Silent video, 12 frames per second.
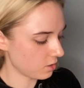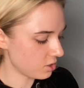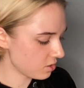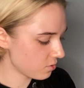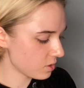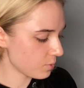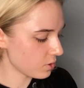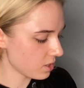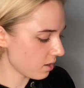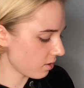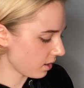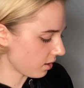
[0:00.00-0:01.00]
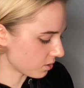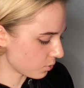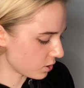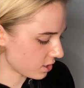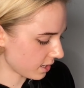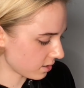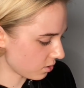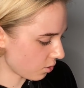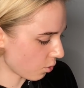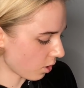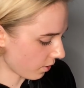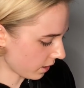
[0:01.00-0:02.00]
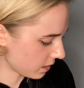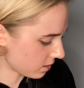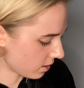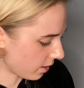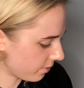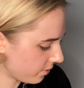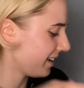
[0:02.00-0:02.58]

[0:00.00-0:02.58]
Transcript: She doesn't respond to anything else. We just like to call her other stuff.